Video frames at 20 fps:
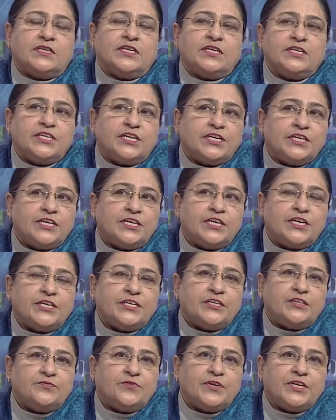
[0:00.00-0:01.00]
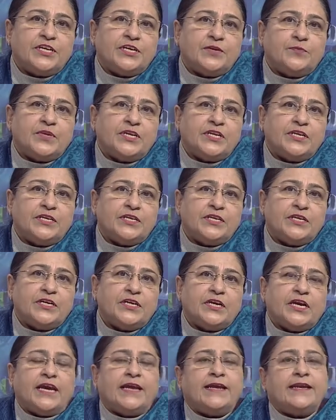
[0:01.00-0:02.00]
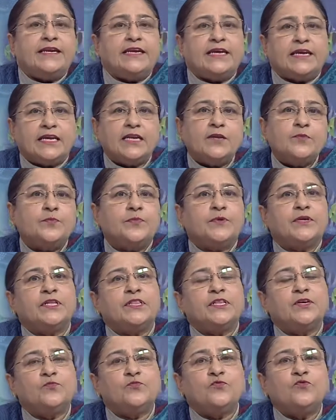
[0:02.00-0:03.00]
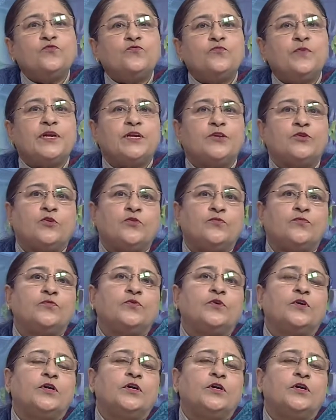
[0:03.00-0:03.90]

they generate the variability and help in the movement of